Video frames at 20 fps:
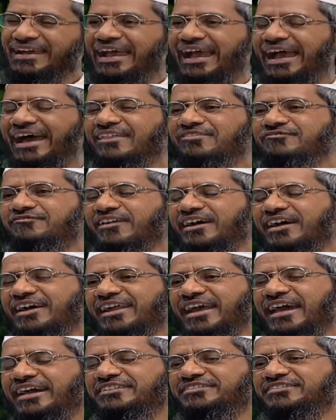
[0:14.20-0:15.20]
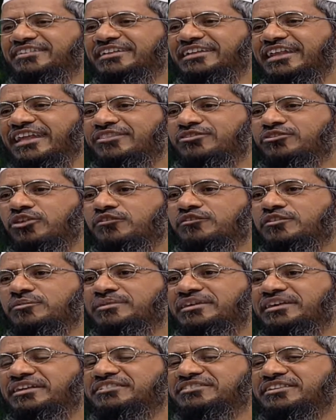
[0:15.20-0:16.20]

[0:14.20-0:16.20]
As far as the length of the beard is